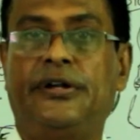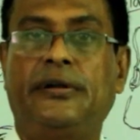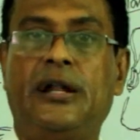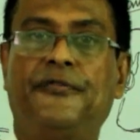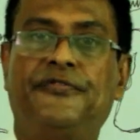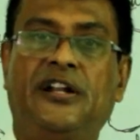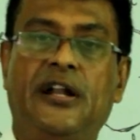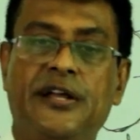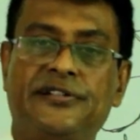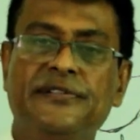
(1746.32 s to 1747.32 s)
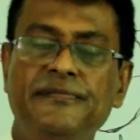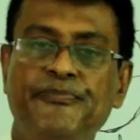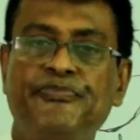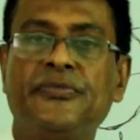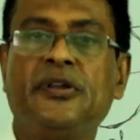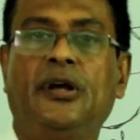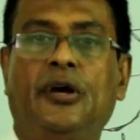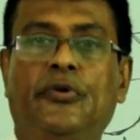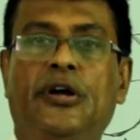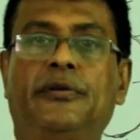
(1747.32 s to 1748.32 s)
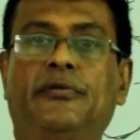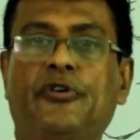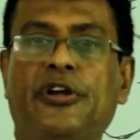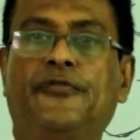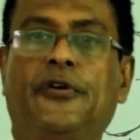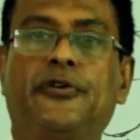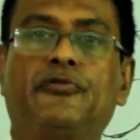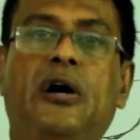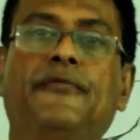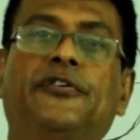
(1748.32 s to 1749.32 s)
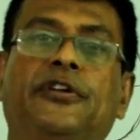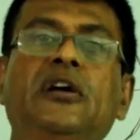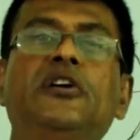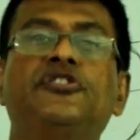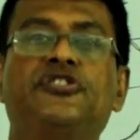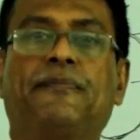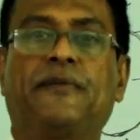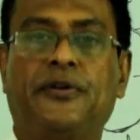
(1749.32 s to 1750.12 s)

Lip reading: loved the lesson. We are looking forward to the chapter.